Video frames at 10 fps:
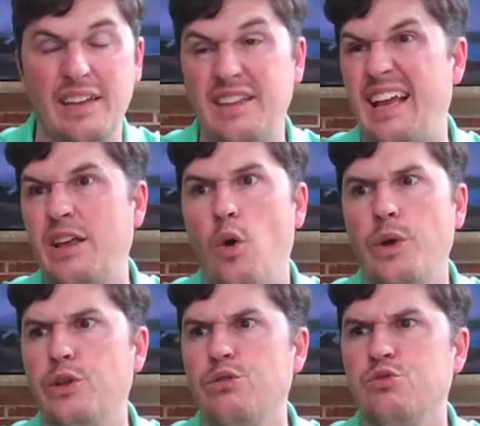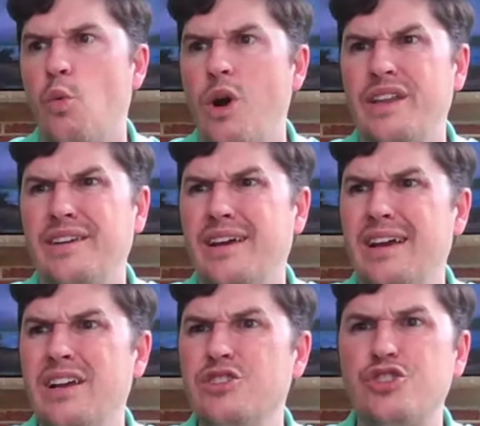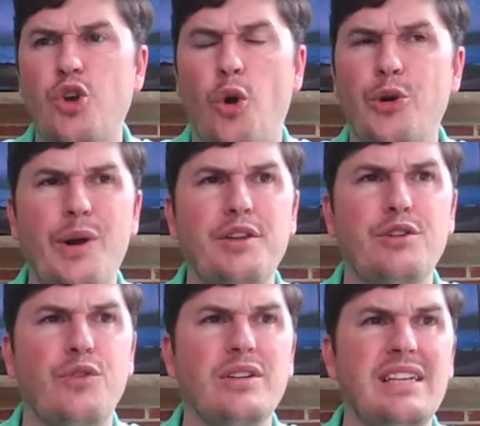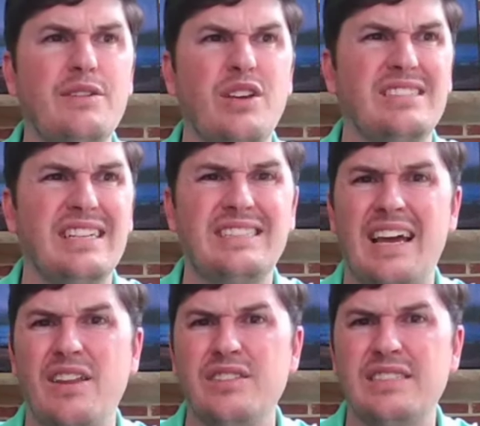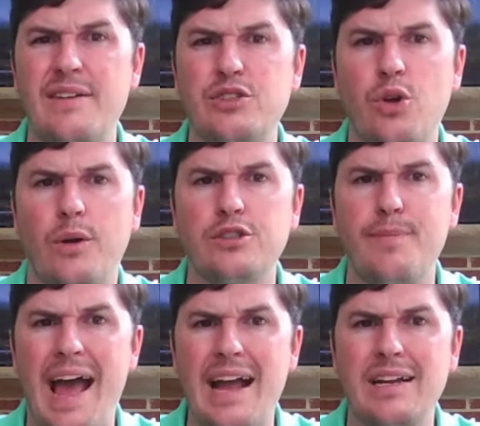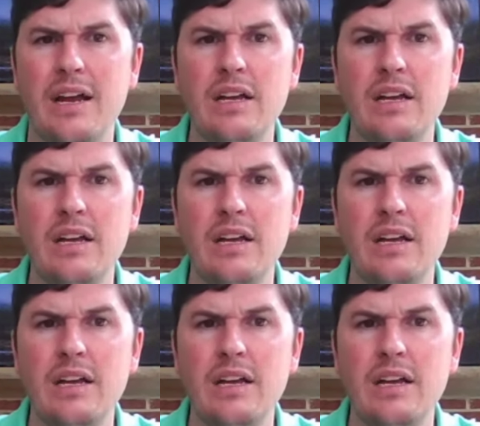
I think they only lose one starter in their front seven. They six out of the seven starters back.